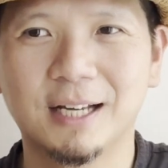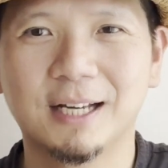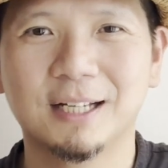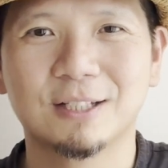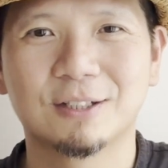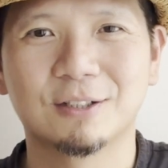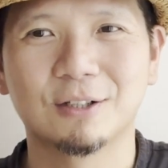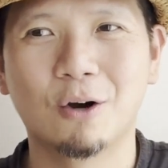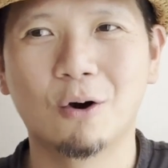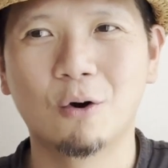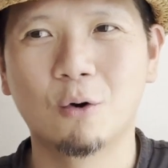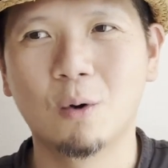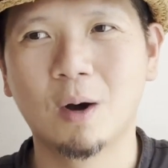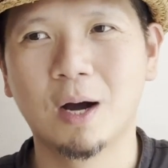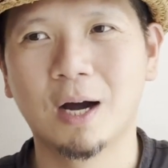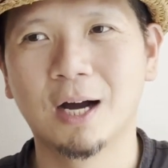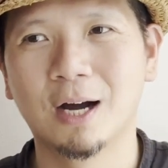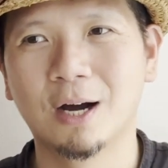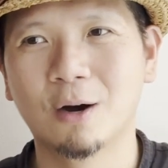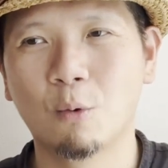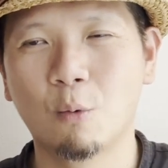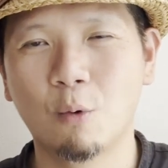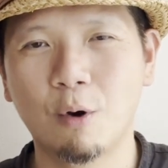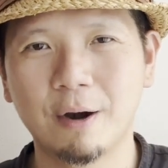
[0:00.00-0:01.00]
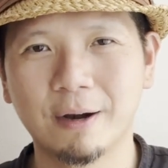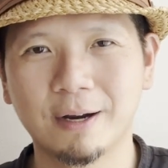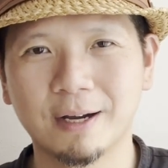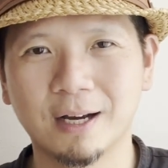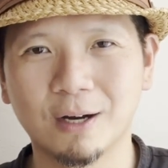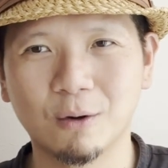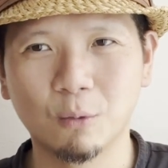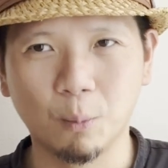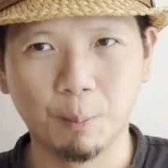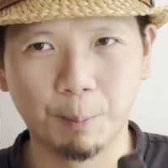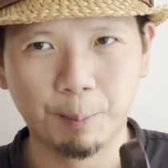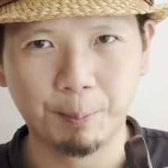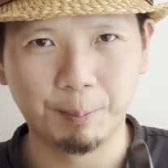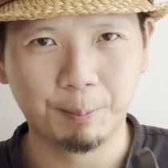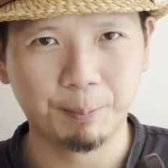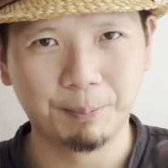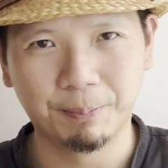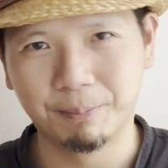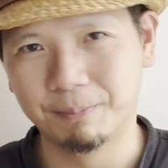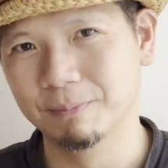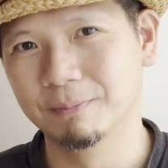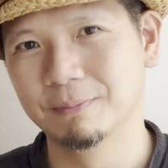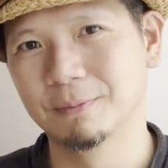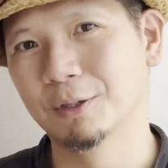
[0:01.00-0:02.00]
So wearing
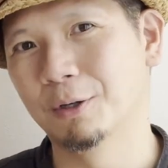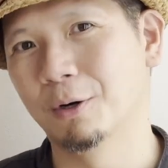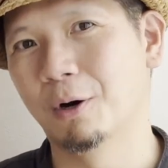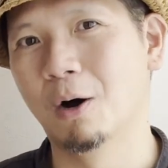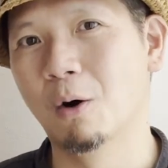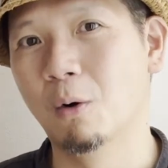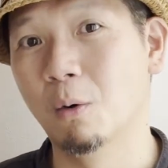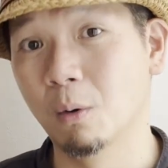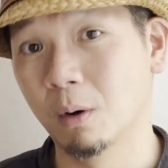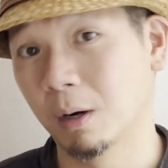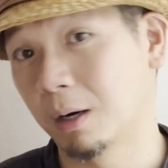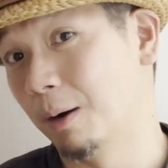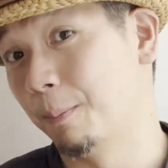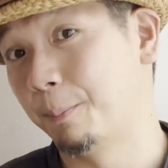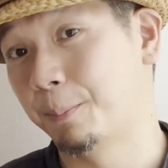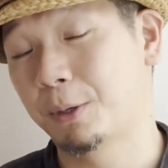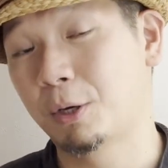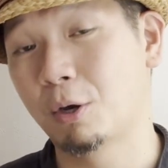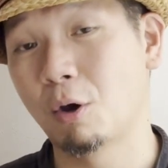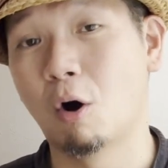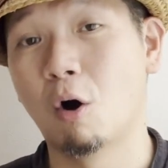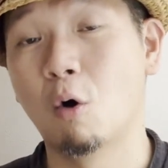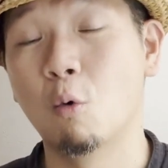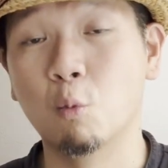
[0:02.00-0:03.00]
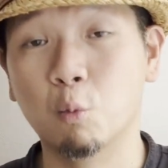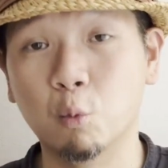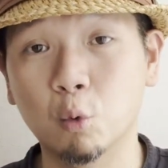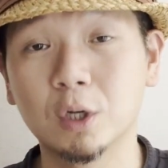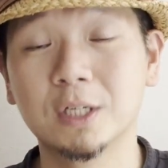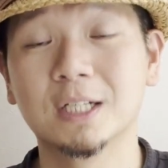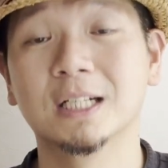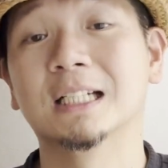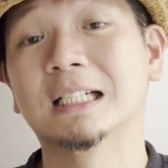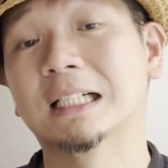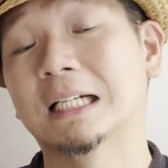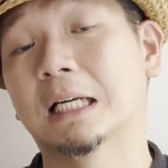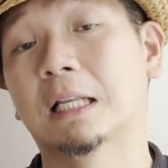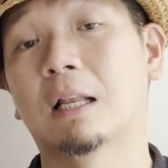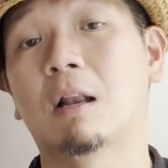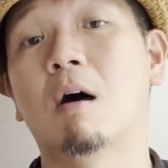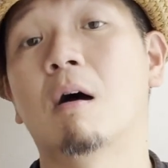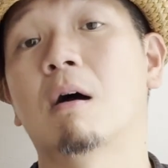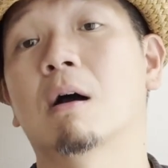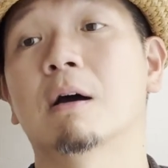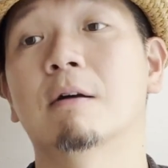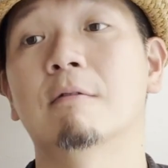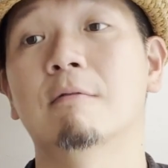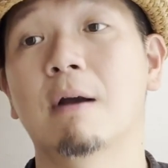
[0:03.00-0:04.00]
a pure wooden
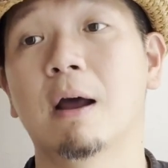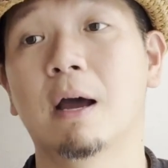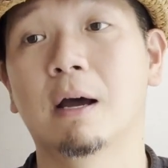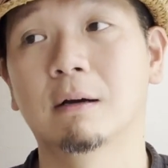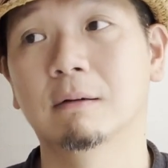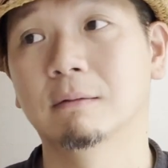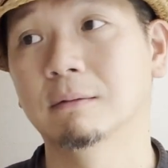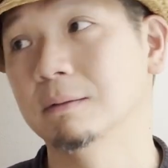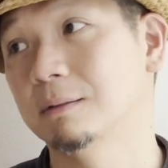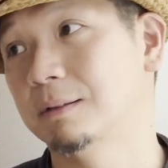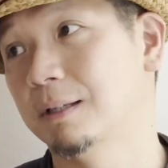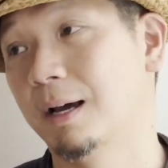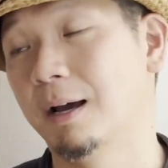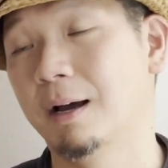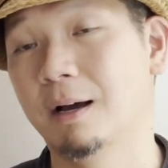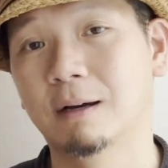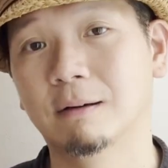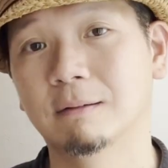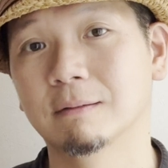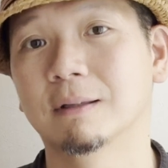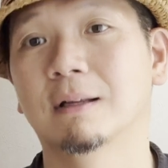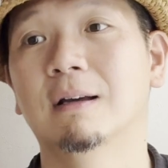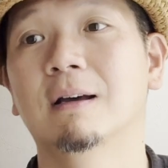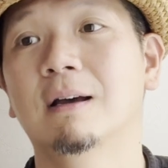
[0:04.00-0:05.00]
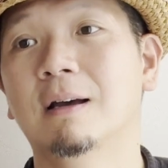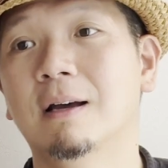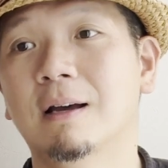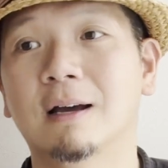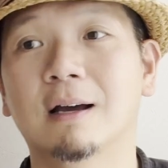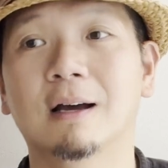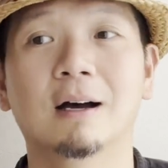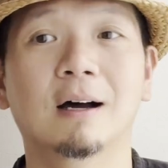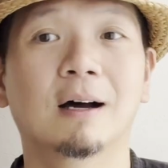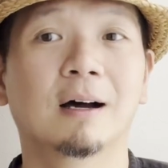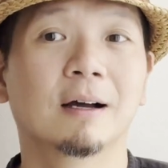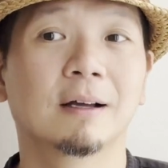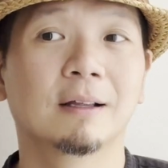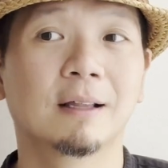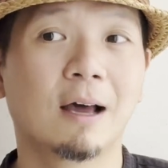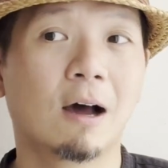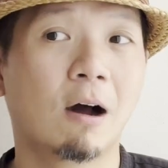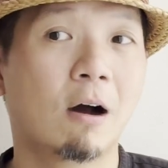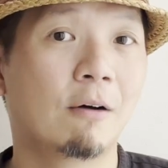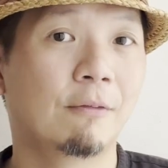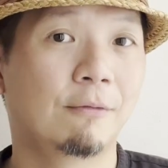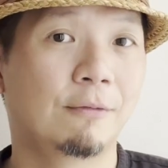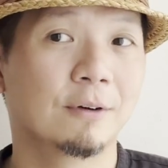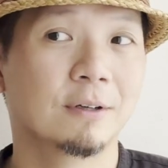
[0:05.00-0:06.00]
clog around town that
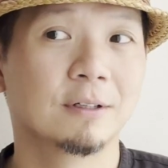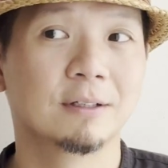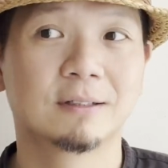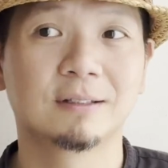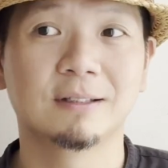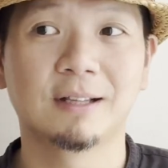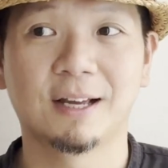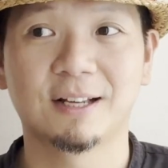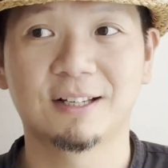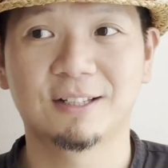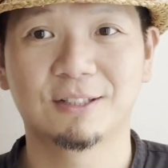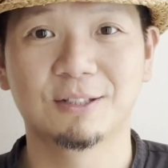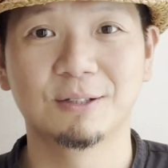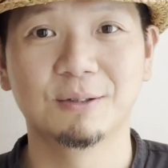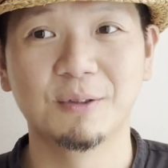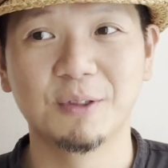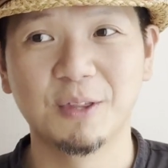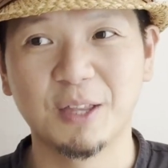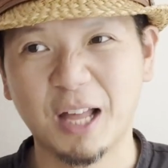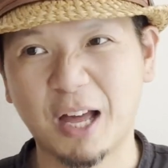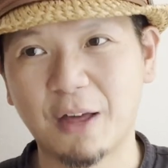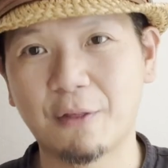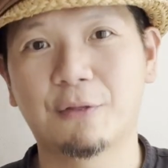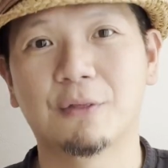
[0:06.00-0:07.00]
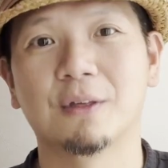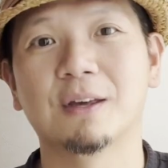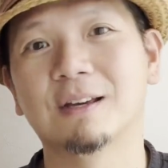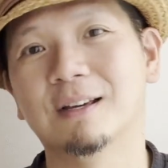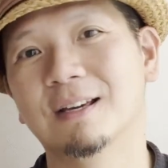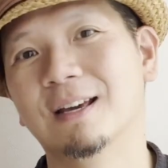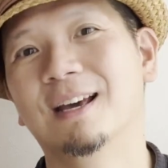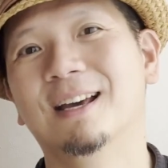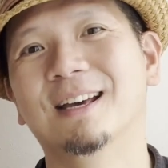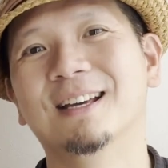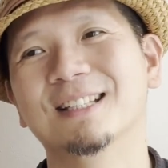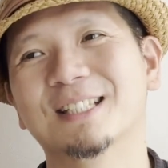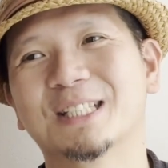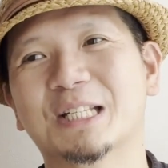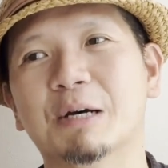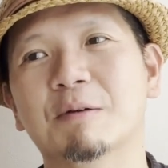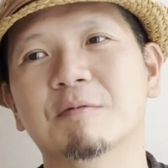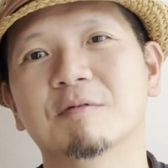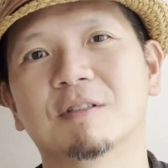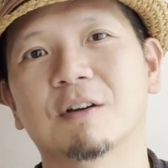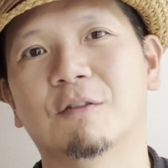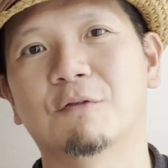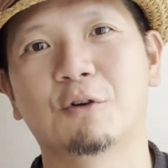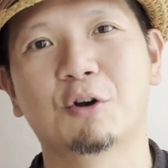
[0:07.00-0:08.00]
offers next to nothing in
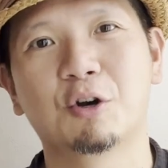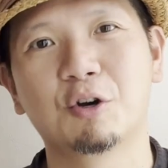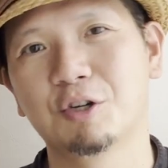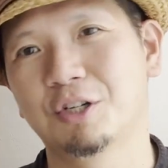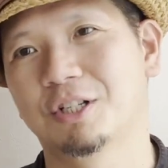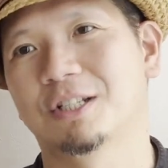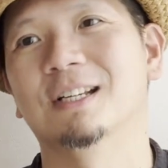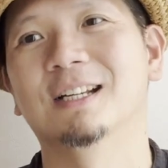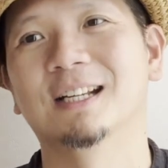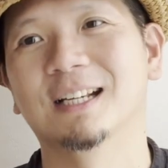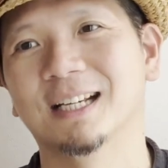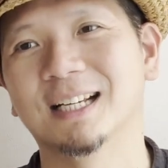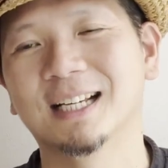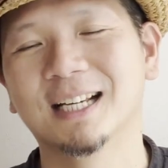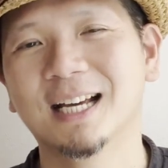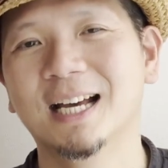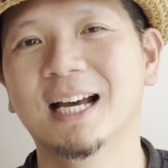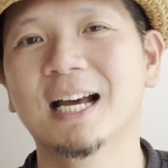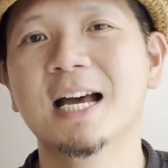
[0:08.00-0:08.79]
terms of cushioning.